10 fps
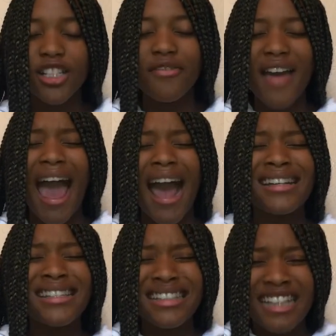of
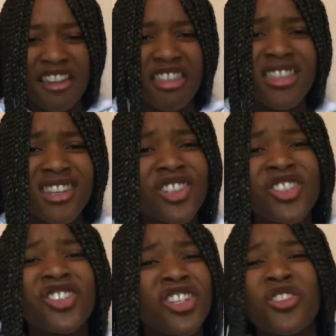acting like
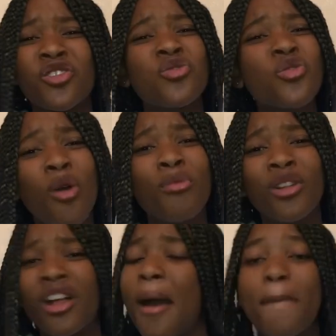this shit is
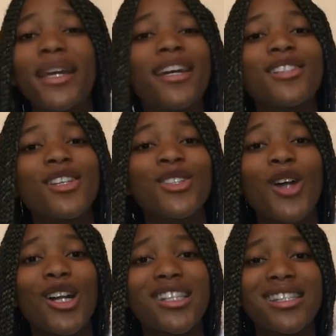normal, because it's
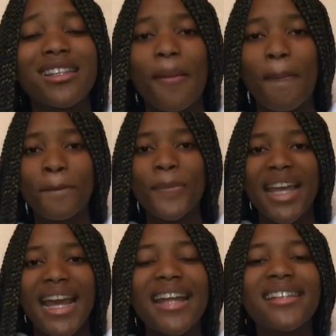not.
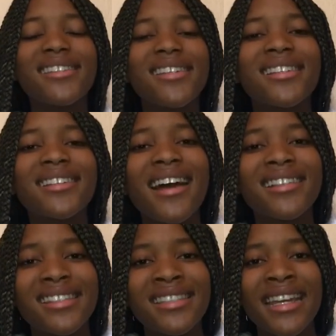It's
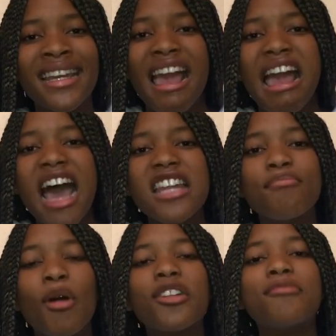disgusting
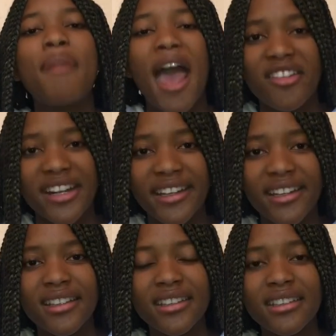and barbaric.